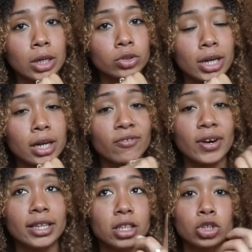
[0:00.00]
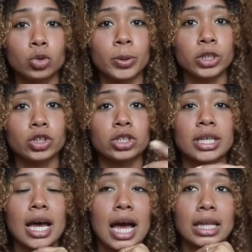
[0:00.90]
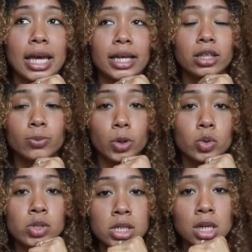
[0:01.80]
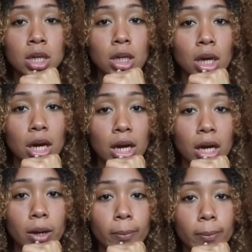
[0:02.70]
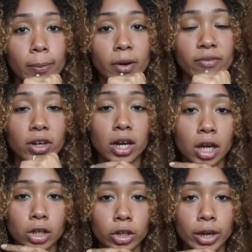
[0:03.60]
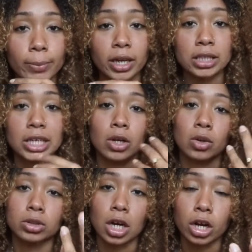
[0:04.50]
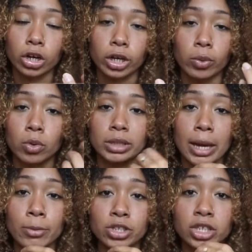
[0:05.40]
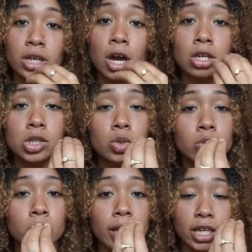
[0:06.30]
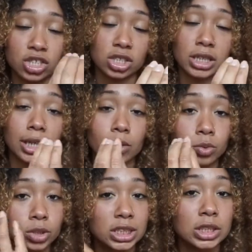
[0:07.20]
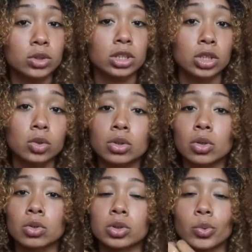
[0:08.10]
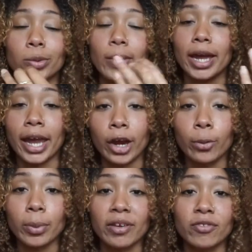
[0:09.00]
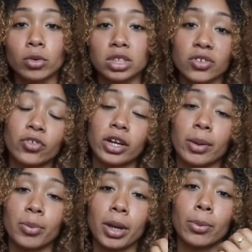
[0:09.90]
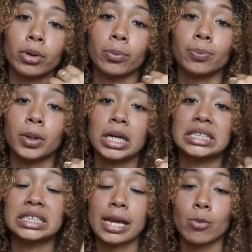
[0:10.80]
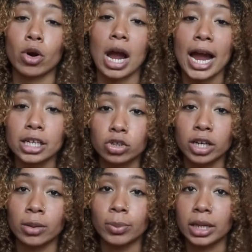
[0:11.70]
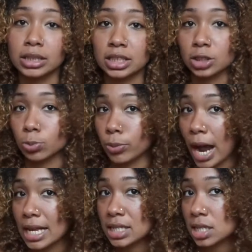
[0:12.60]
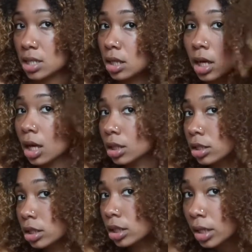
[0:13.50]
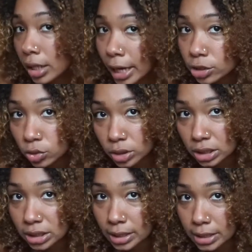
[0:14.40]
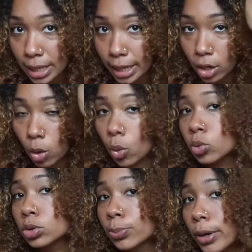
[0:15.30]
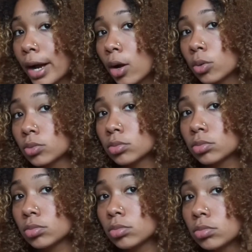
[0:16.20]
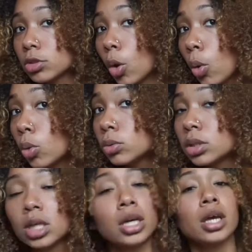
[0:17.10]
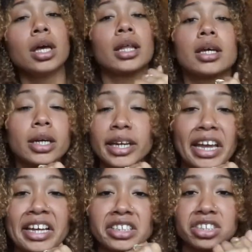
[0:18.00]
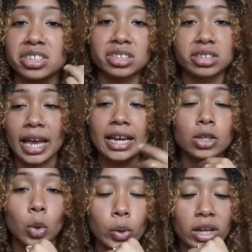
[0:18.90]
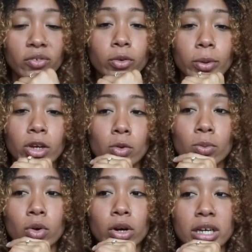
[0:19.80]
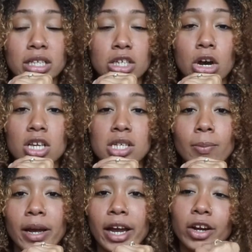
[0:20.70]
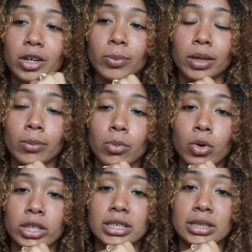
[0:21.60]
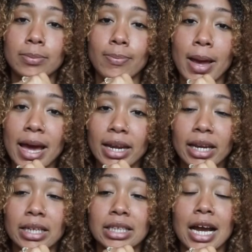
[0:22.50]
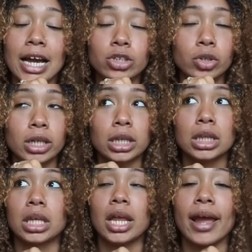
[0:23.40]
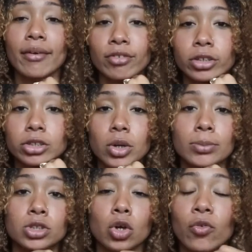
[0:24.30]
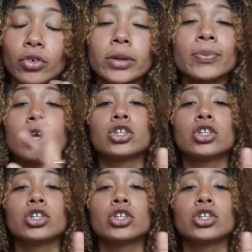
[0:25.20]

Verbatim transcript: I'll try to find the two pictures that I like the most of the color, and because I'll go darker, it won't damage it. Also, as she said, it will seal the cuticle to where my hair may feel different and be able to stay more hydrated, because this brassy color, as you can see, it's like gold, brown gold, it just ain't doing it for me no more, and it's causing my hair to be more matted and dehydrated than ever, so I'm just over it.